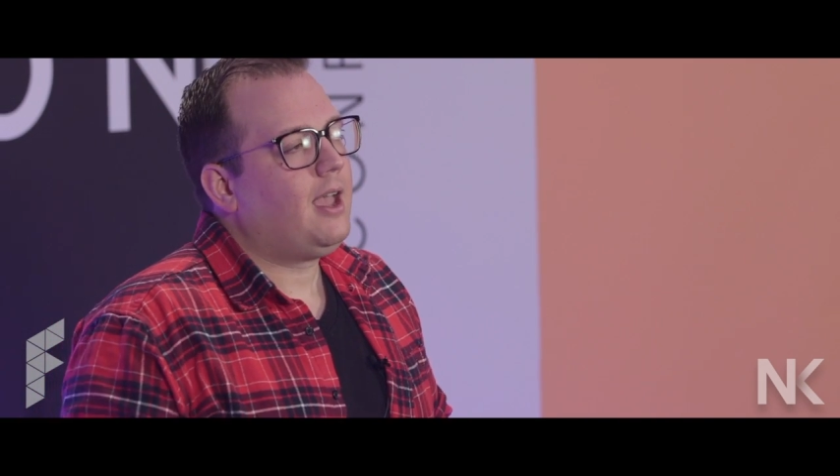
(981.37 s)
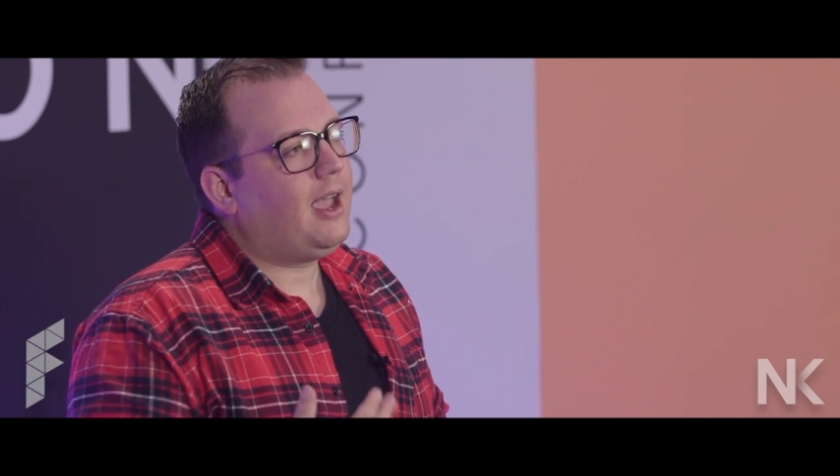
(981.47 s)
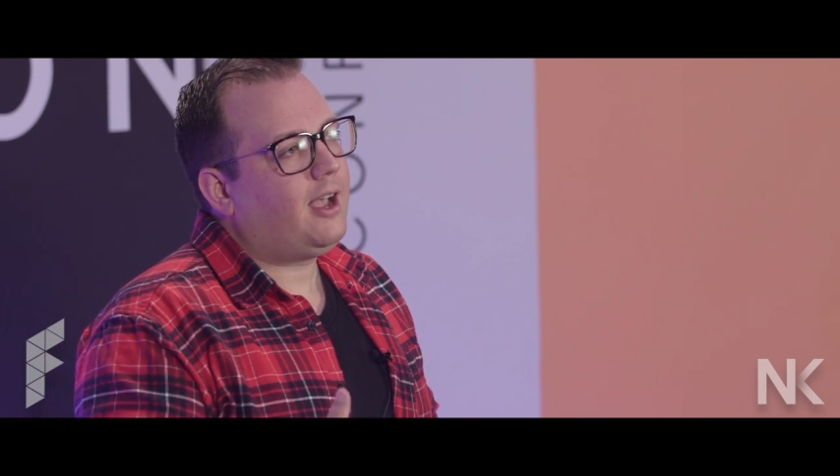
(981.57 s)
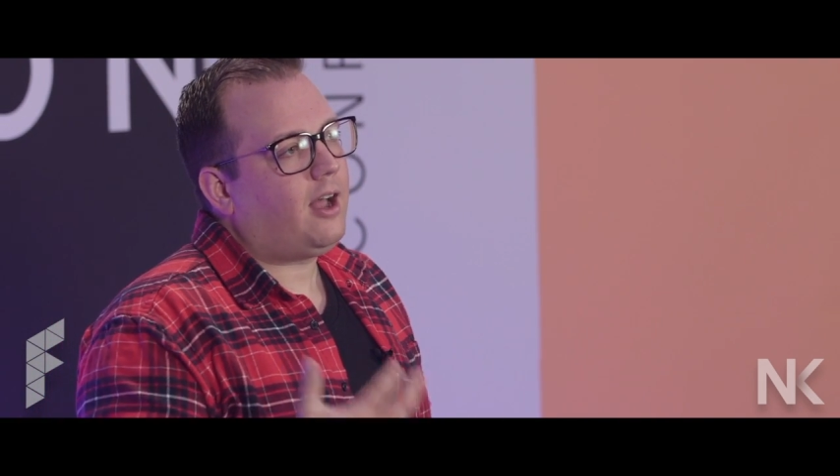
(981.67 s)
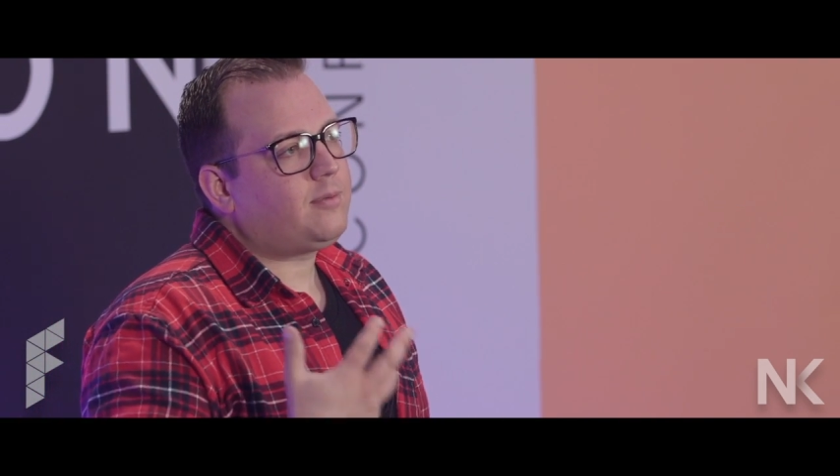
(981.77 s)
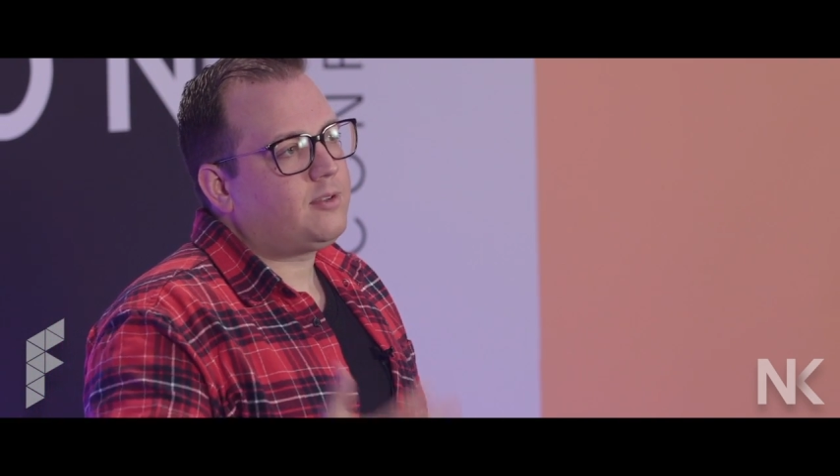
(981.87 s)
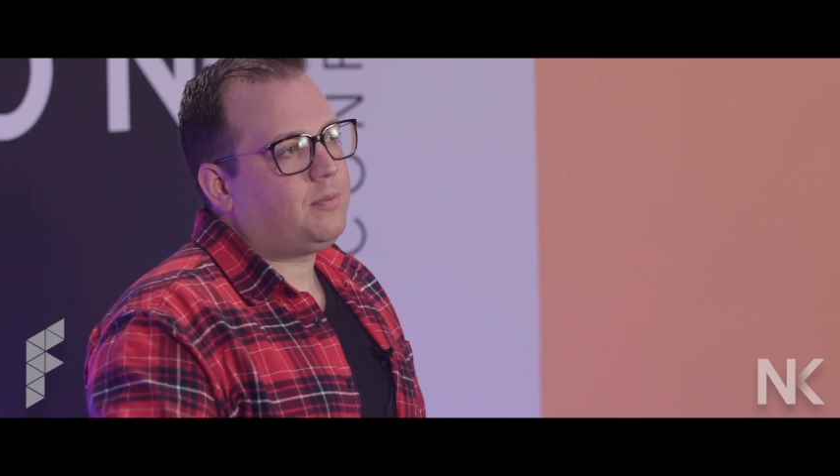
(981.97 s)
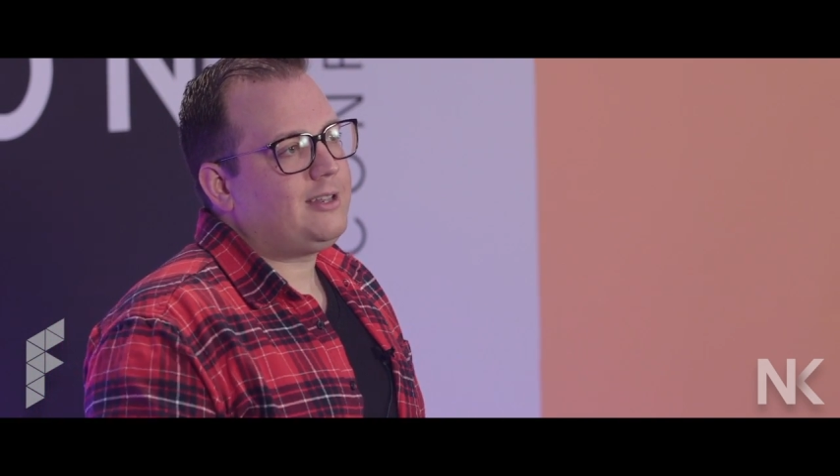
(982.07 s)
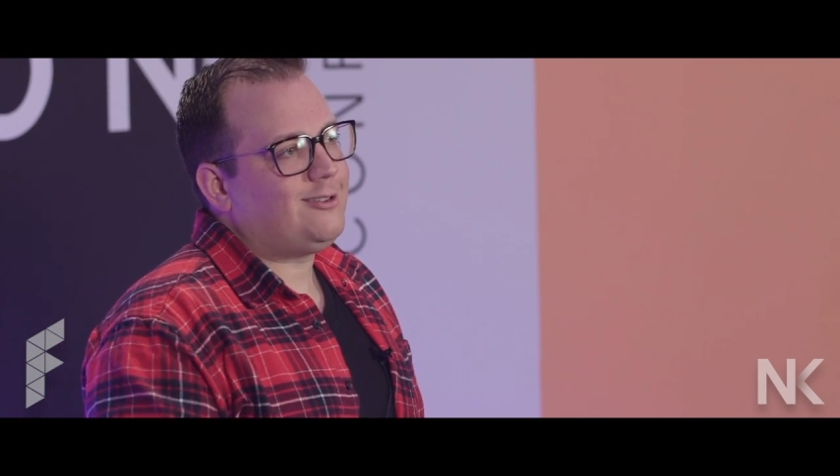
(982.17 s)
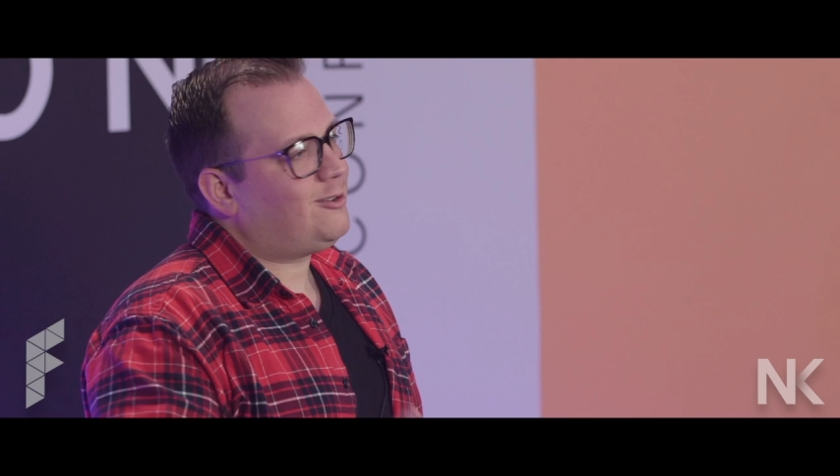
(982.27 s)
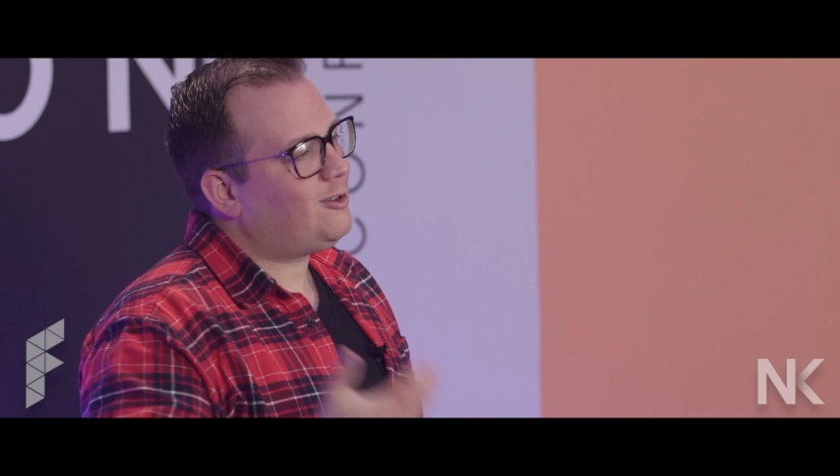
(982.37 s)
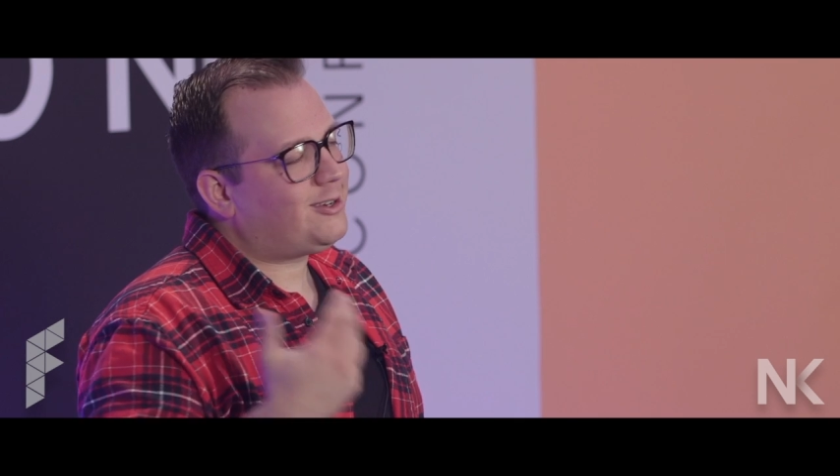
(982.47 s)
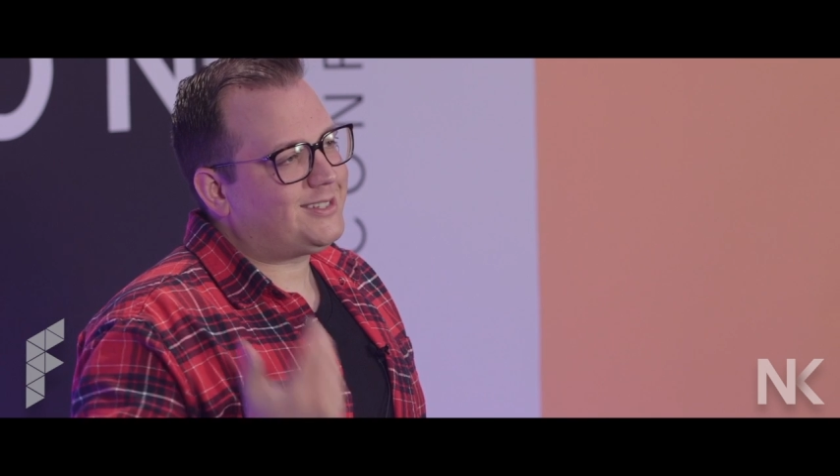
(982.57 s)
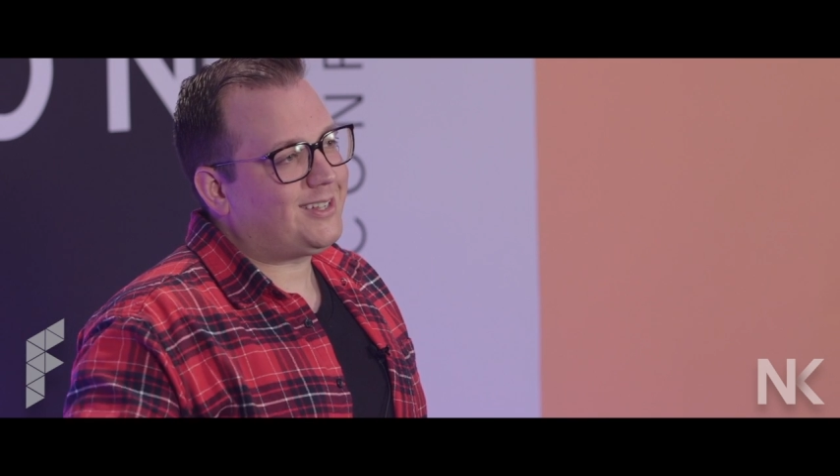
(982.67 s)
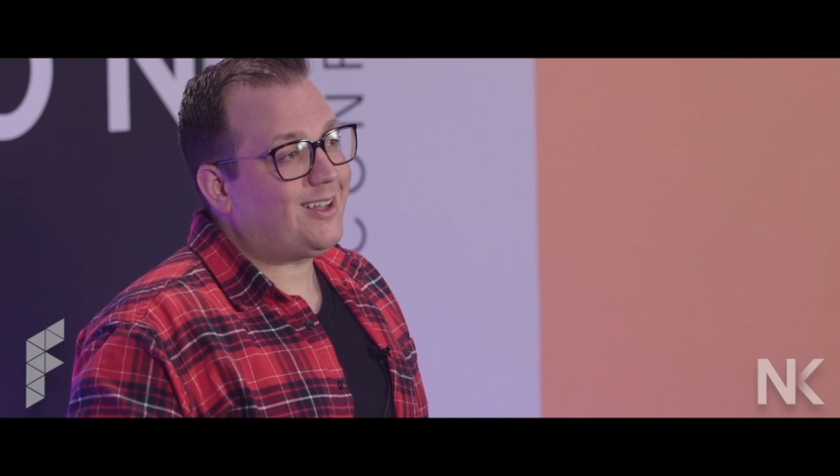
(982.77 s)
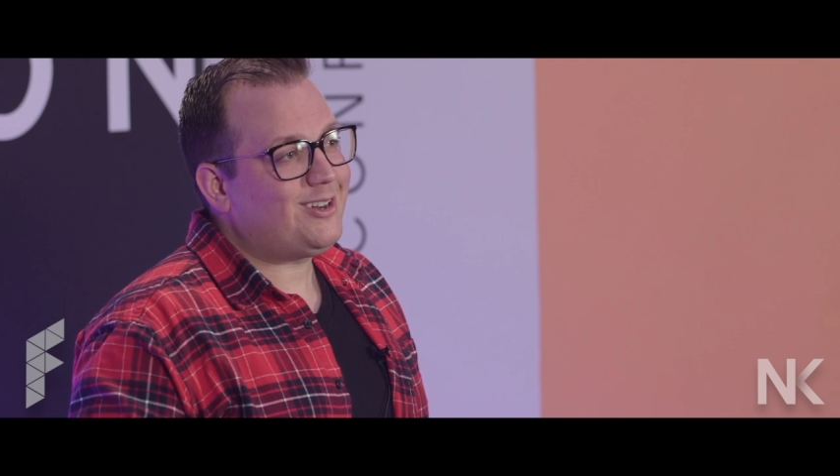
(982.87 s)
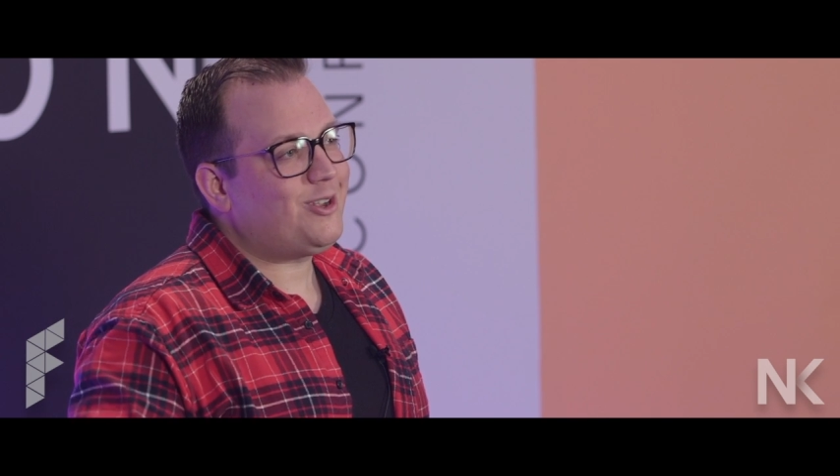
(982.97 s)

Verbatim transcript: And God will speak to you. You're a son,